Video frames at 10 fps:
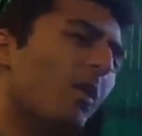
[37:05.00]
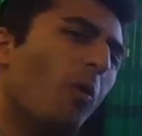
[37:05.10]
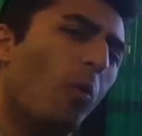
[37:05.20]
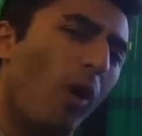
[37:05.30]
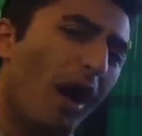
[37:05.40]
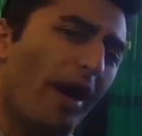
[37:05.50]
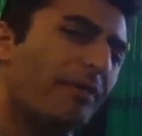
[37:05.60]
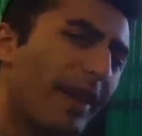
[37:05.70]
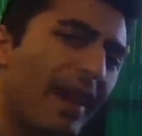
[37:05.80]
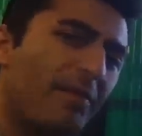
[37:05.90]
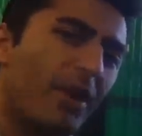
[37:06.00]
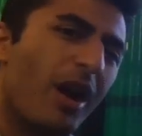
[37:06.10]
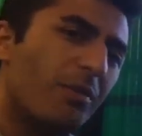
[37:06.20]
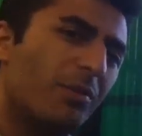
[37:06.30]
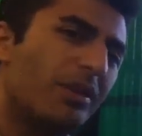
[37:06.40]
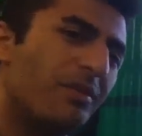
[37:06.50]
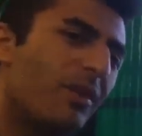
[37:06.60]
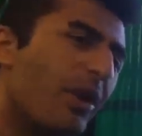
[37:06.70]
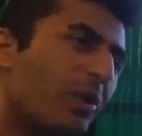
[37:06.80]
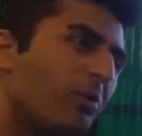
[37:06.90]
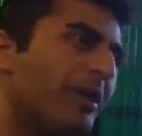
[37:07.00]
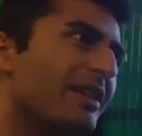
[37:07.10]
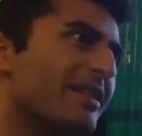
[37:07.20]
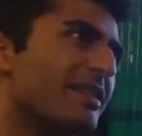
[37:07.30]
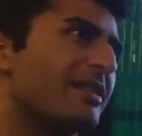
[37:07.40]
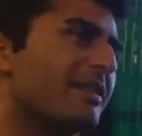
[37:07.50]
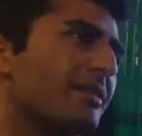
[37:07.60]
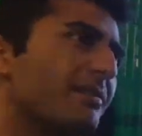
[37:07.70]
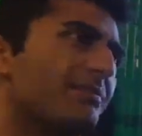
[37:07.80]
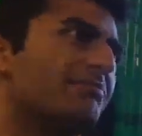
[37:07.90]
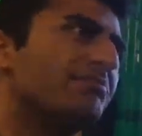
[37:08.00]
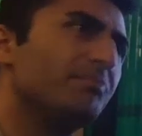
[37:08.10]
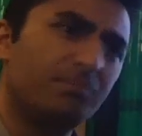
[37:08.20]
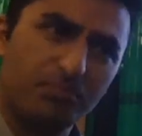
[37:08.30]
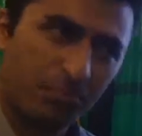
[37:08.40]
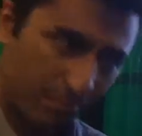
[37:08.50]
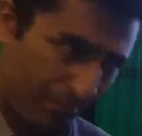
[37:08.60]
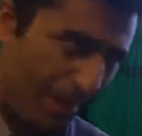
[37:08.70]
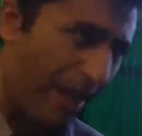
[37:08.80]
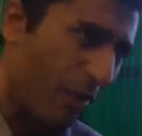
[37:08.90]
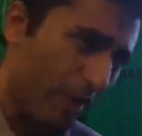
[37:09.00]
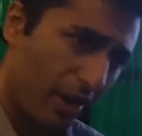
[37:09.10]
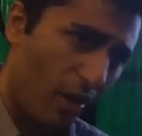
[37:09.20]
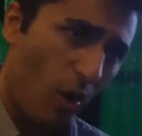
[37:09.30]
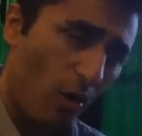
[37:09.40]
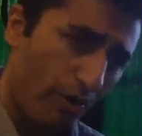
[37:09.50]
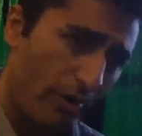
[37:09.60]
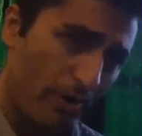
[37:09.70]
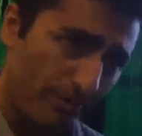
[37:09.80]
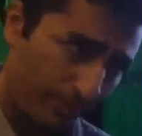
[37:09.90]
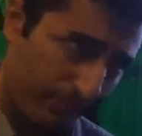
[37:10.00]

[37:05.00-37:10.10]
why we have problem with the model? Because I don't want to go over